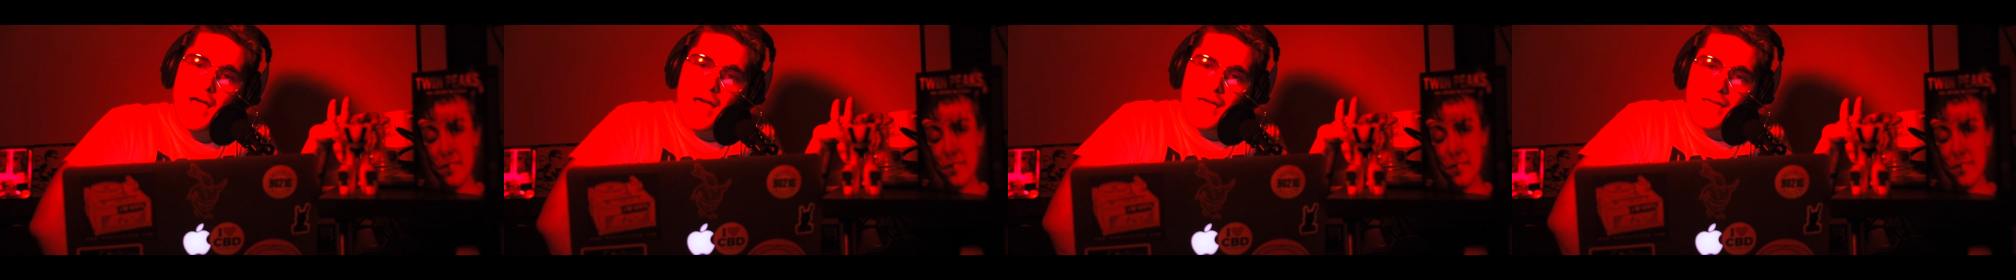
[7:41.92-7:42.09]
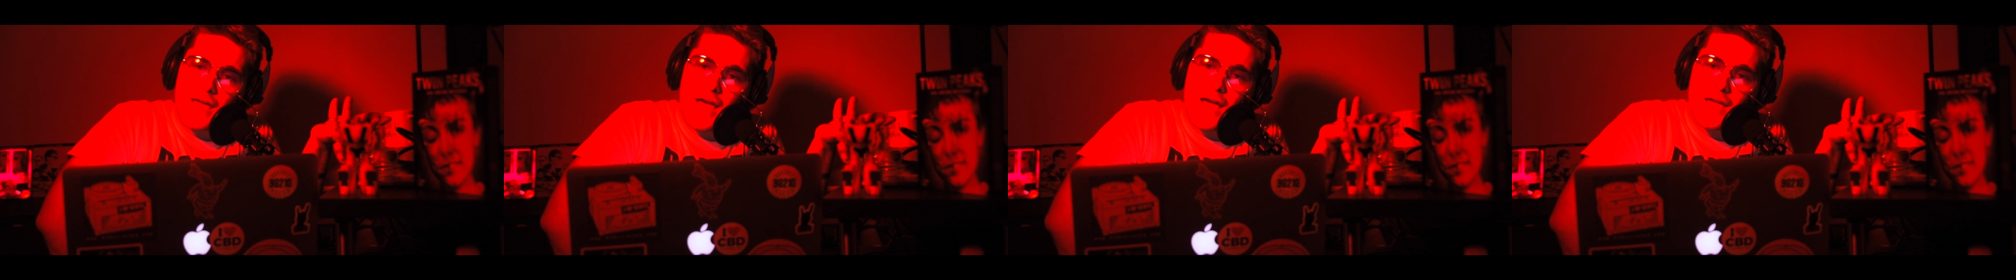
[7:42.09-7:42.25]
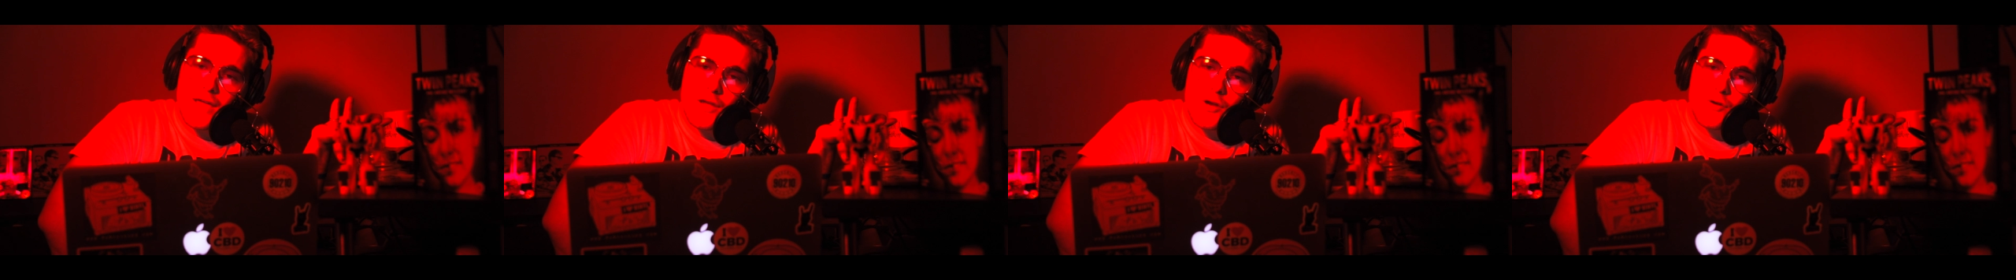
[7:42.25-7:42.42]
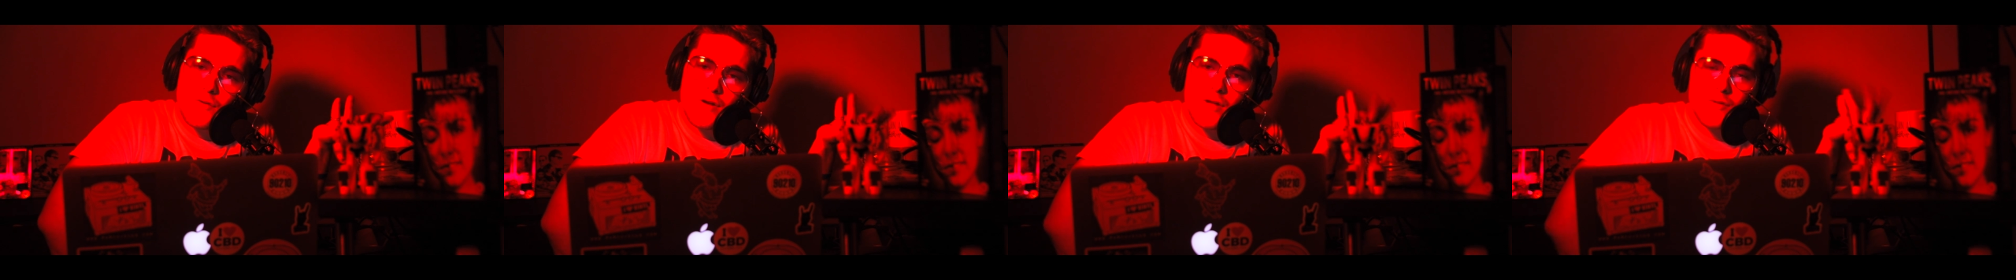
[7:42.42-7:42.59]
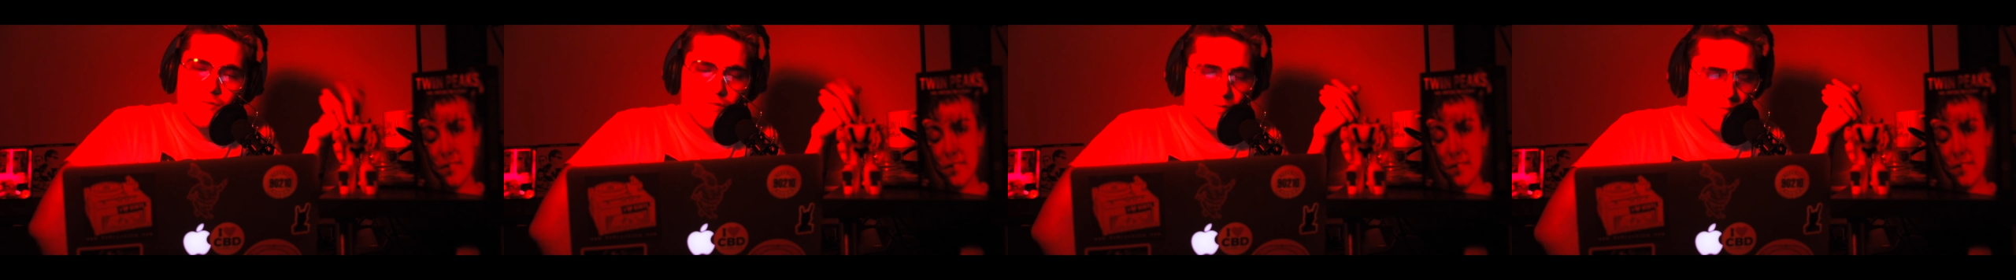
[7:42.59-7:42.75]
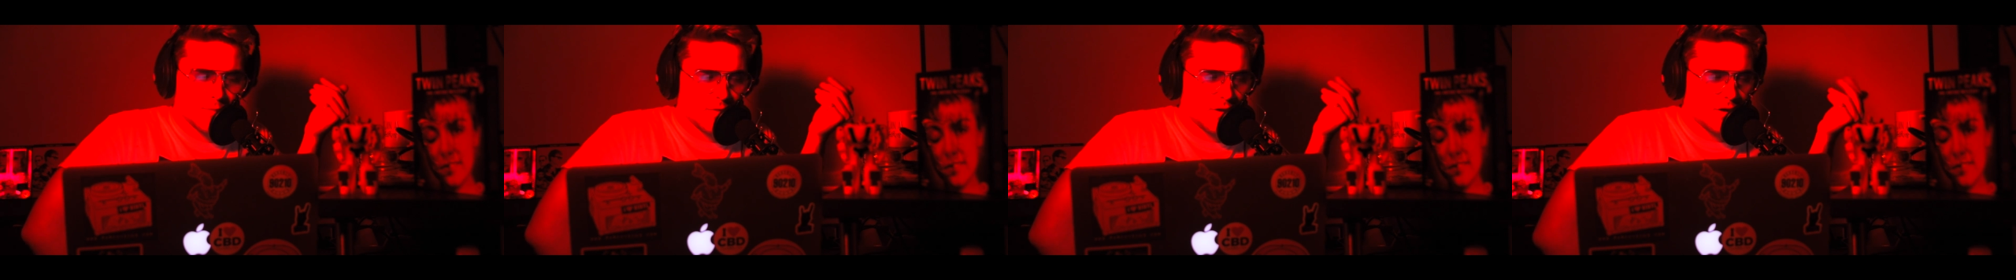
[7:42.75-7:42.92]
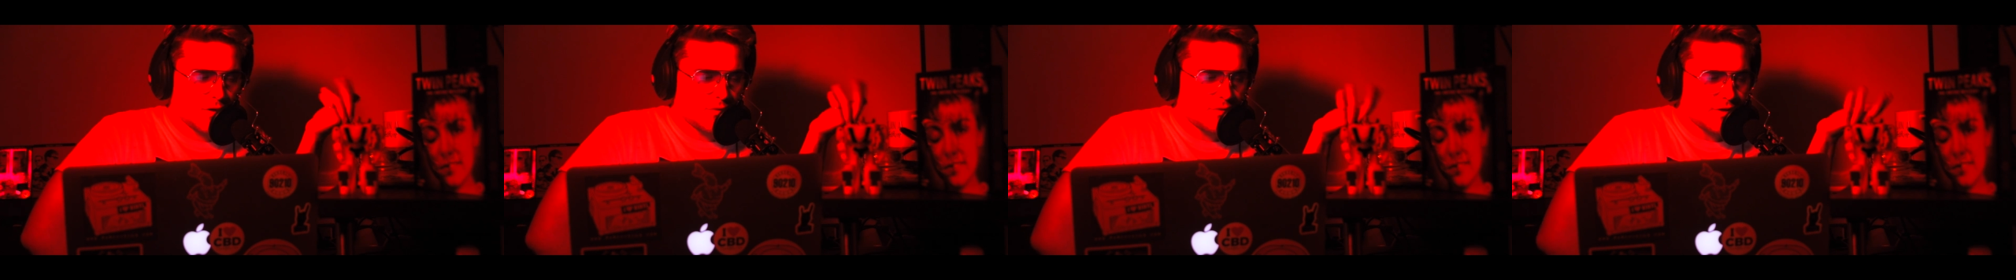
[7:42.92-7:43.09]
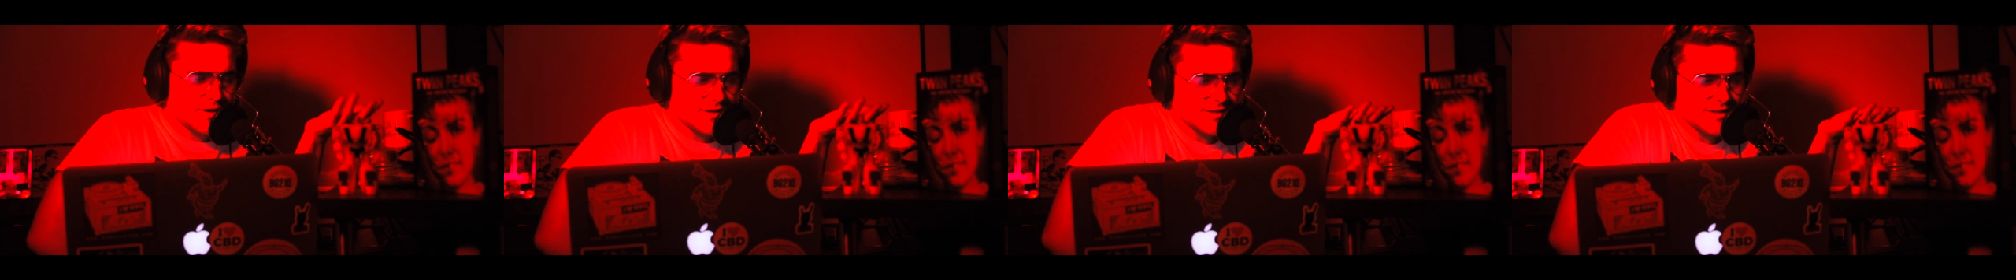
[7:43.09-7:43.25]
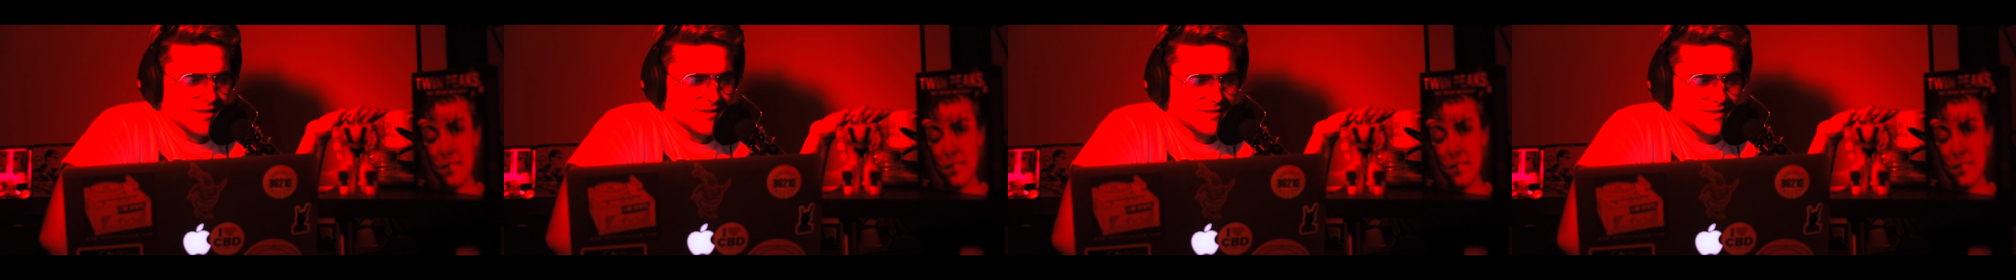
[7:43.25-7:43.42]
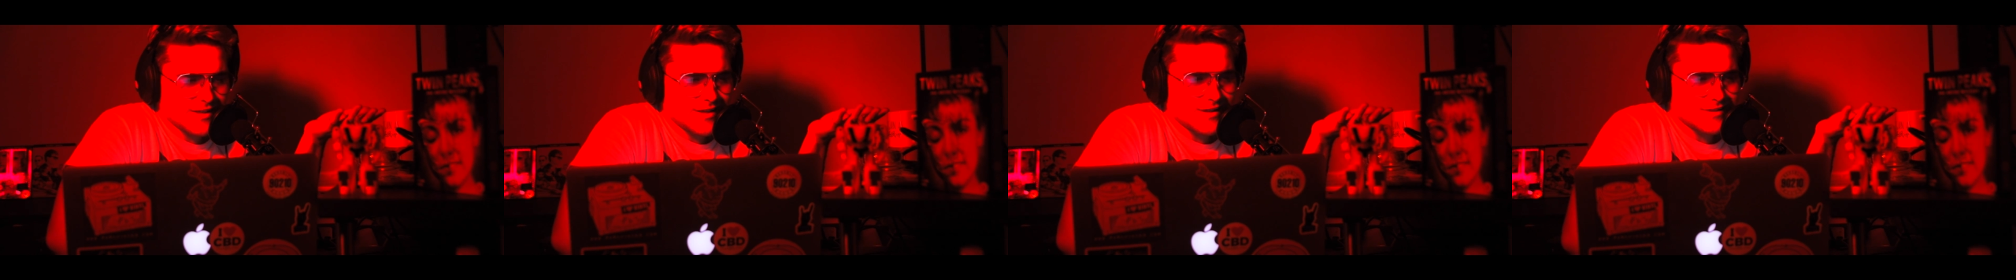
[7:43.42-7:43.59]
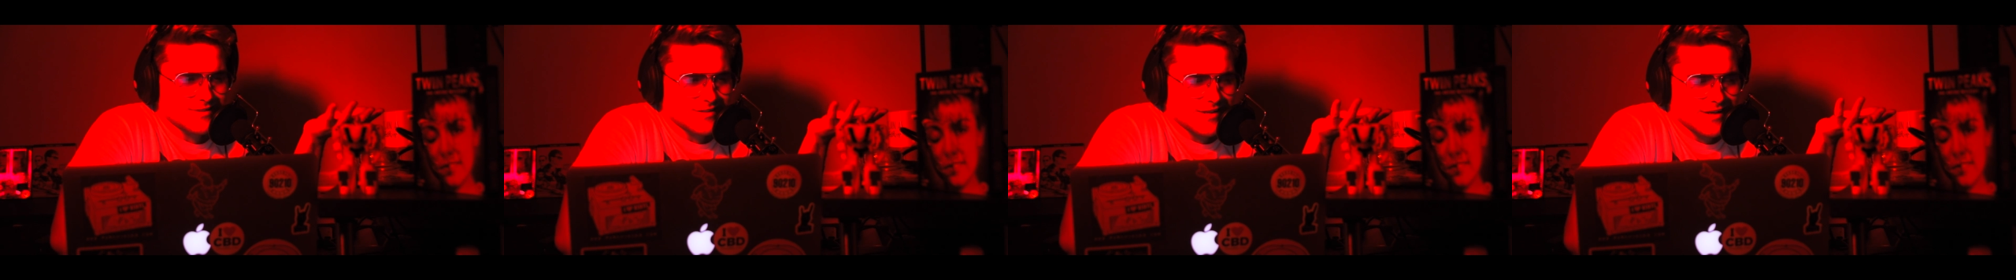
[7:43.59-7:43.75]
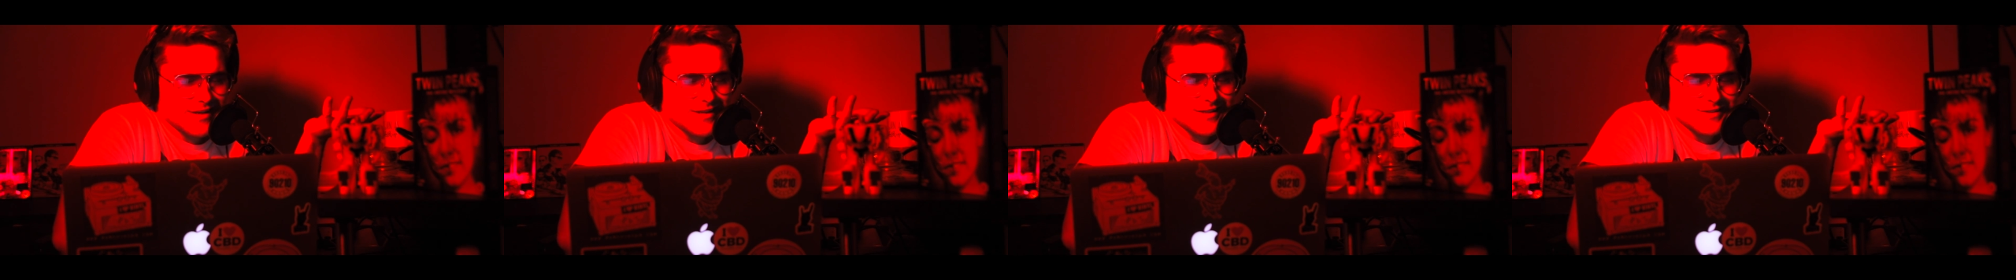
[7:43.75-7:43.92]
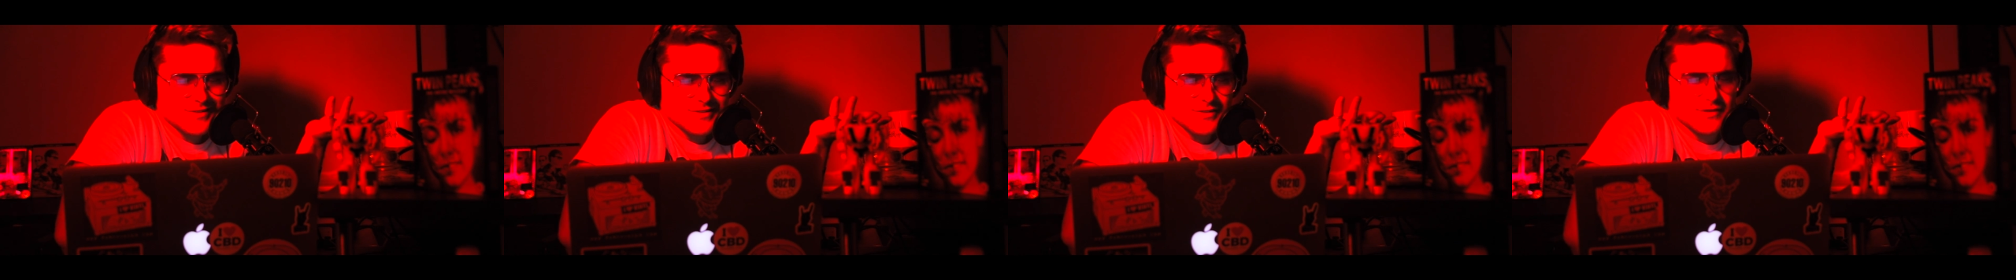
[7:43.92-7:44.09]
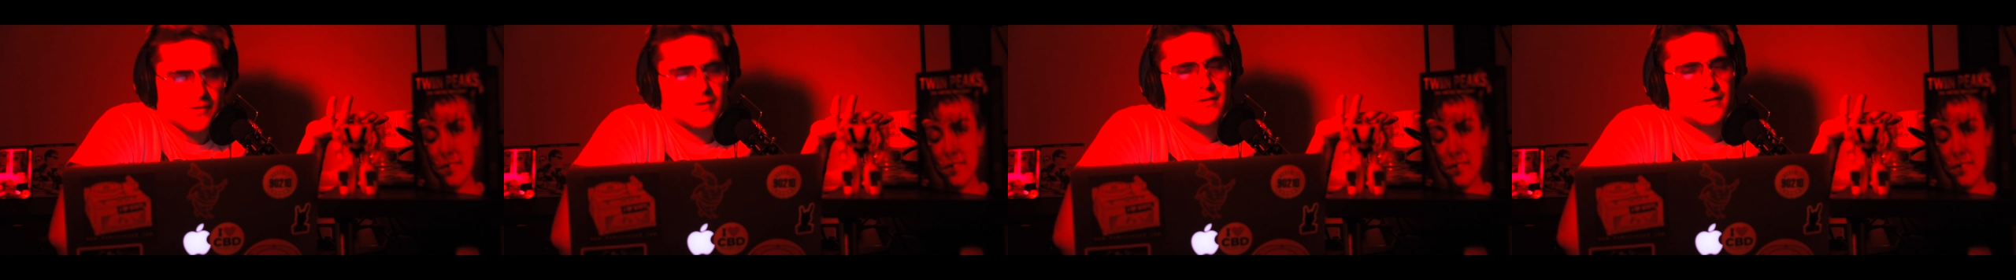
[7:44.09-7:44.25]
And I agree with them. It's an